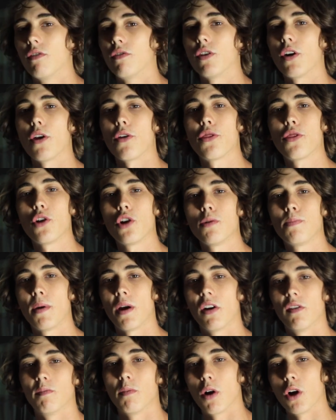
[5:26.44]
For our third
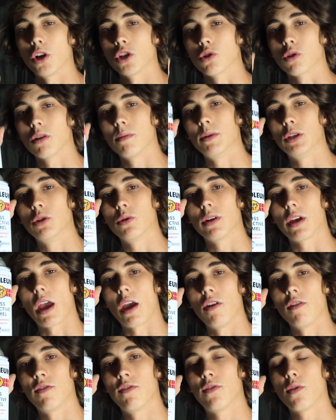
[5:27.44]
pair of bars, we're going to be doing
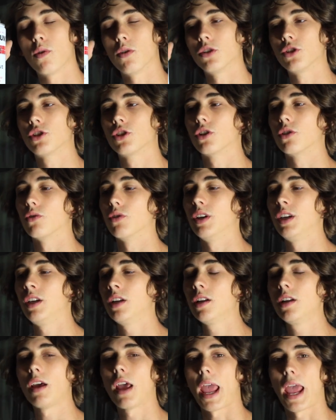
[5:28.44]
a forest
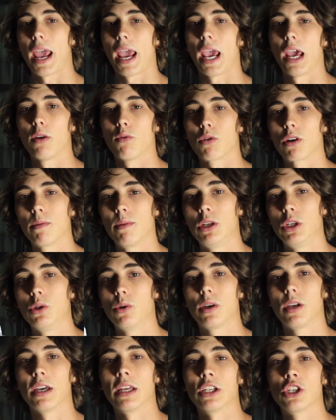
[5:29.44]
green, and we're going to be
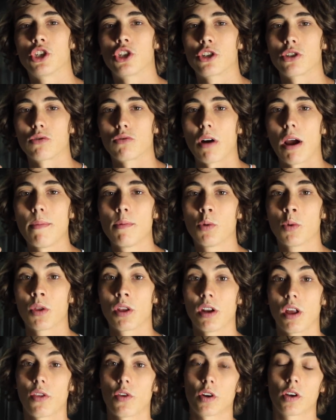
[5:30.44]
doing it striped with
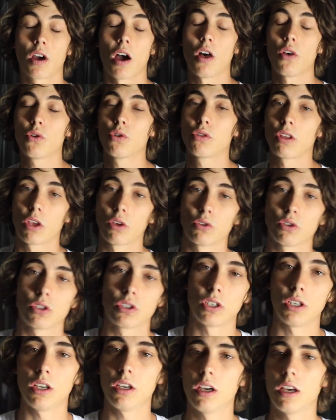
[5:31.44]
another color that you'll
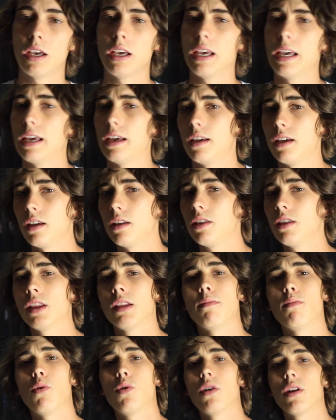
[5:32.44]
see in
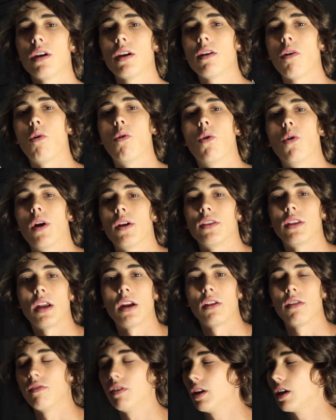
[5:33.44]
the morning or at the
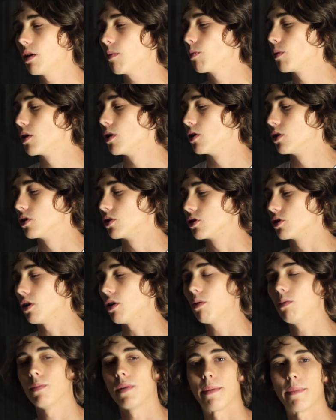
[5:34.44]
end of the video.
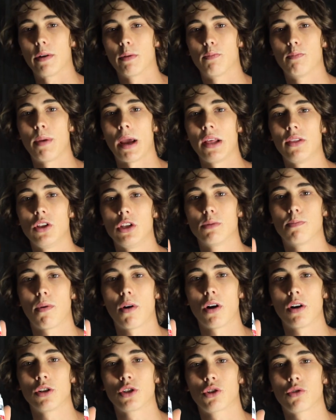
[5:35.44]
So I'm going to paint these
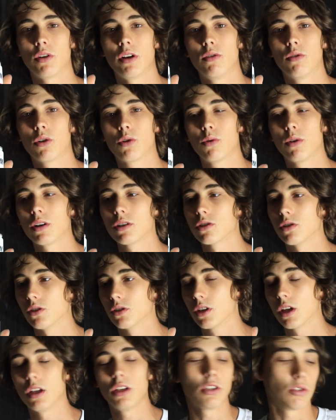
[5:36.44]
bars green real quick, so
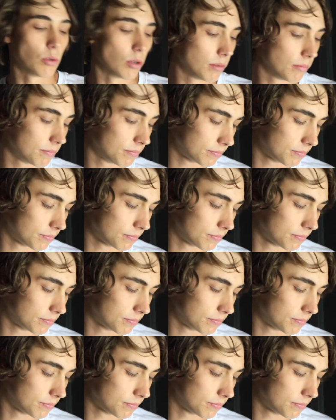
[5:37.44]
let's get into it.